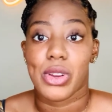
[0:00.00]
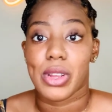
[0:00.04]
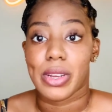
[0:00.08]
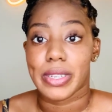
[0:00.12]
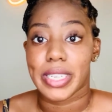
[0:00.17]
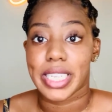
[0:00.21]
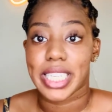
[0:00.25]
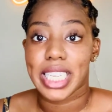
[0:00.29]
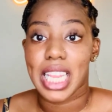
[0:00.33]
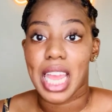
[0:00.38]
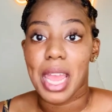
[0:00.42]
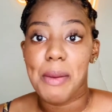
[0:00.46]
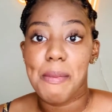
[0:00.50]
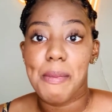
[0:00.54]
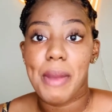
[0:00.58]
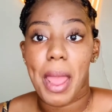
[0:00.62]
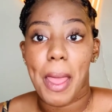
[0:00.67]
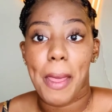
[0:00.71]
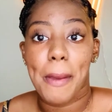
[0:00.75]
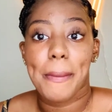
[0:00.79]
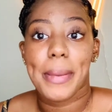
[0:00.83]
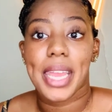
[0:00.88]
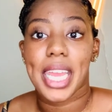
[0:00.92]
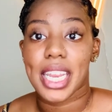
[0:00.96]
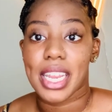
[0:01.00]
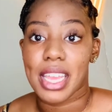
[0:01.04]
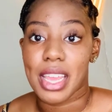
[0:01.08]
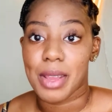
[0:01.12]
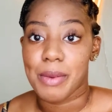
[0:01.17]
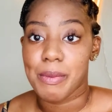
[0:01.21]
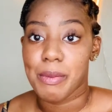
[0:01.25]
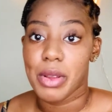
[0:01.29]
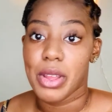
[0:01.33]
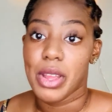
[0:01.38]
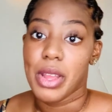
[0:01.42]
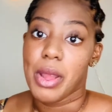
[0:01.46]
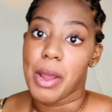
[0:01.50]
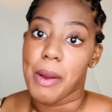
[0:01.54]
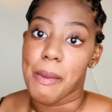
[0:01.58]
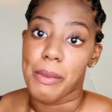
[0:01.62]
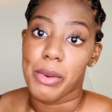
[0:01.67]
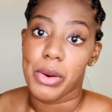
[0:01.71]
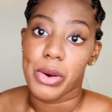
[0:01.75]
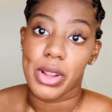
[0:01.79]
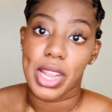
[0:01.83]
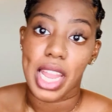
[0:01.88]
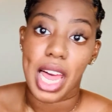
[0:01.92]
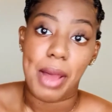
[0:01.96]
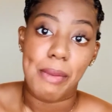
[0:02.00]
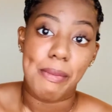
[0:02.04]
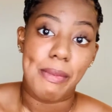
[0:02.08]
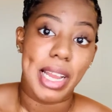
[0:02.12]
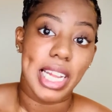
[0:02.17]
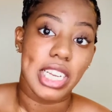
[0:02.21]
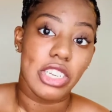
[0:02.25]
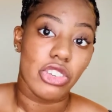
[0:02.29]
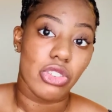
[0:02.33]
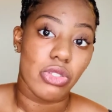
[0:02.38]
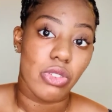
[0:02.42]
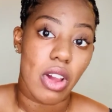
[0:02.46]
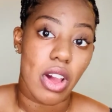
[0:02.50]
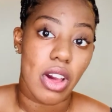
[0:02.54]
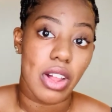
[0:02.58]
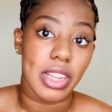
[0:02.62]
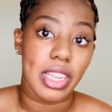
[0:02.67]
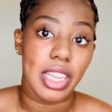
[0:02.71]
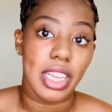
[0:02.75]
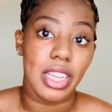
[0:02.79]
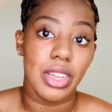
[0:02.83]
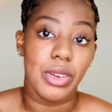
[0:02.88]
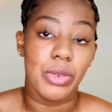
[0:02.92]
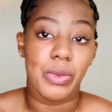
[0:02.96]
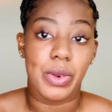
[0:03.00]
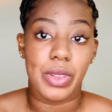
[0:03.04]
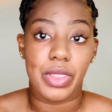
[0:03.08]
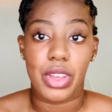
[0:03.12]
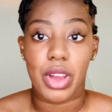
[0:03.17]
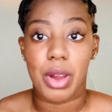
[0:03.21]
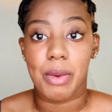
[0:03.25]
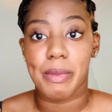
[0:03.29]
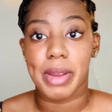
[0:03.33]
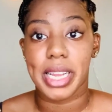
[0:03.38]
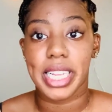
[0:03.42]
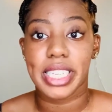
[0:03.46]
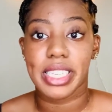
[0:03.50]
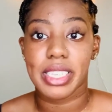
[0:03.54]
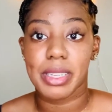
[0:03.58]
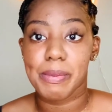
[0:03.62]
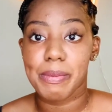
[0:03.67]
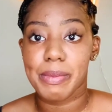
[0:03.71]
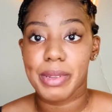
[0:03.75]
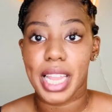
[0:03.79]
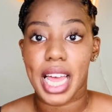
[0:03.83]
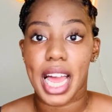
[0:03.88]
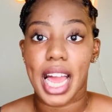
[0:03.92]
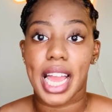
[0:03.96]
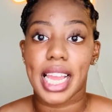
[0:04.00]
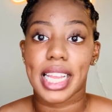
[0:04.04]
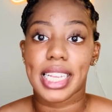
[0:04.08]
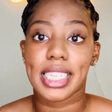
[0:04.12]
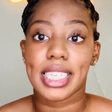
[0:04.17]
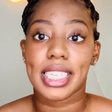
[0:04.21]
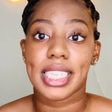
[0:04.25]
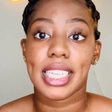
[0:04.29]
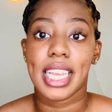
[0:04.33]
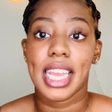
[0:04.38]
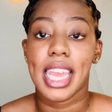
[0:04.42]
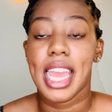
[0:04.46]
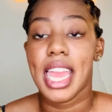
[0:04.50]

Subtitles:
set my bed up, pull out my trolley with all my supplies,